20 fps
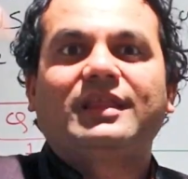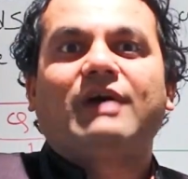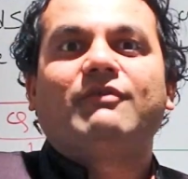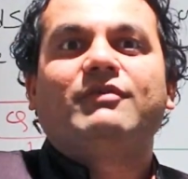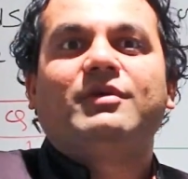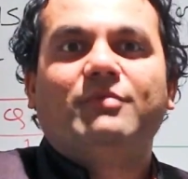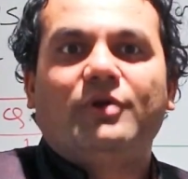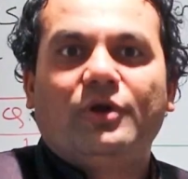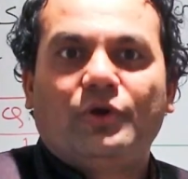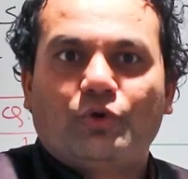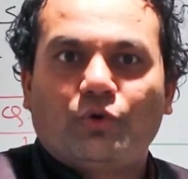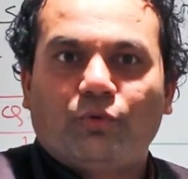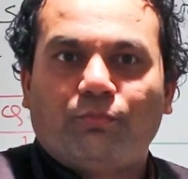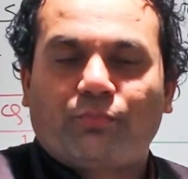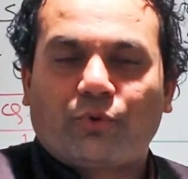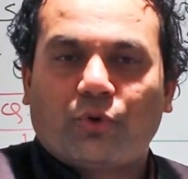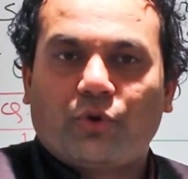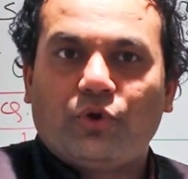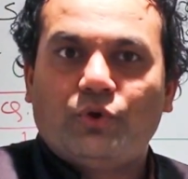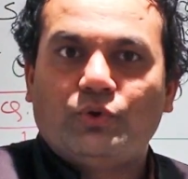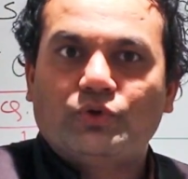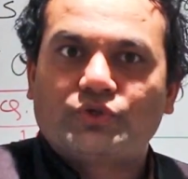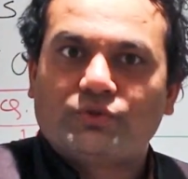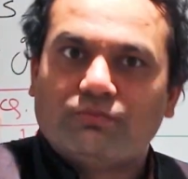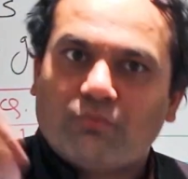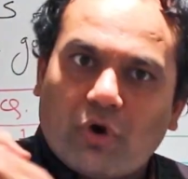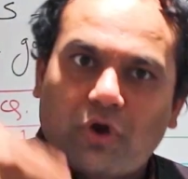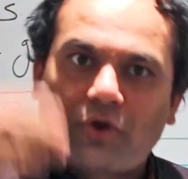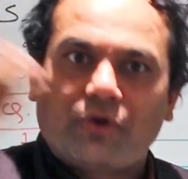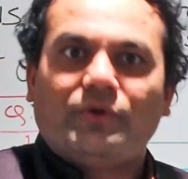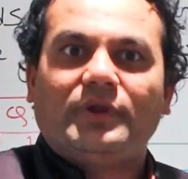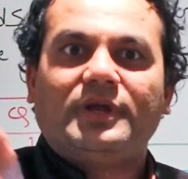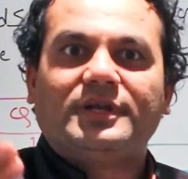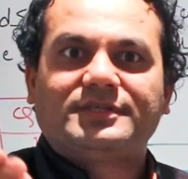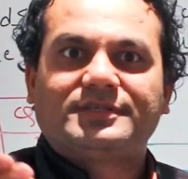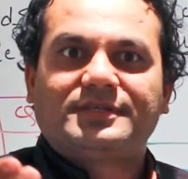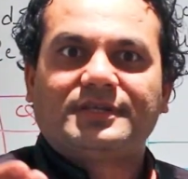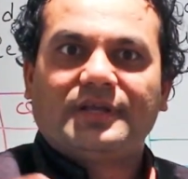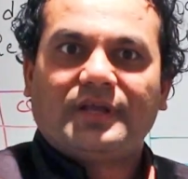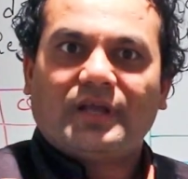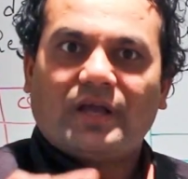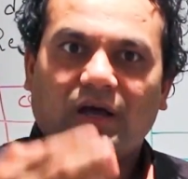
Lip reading: now able to produce more units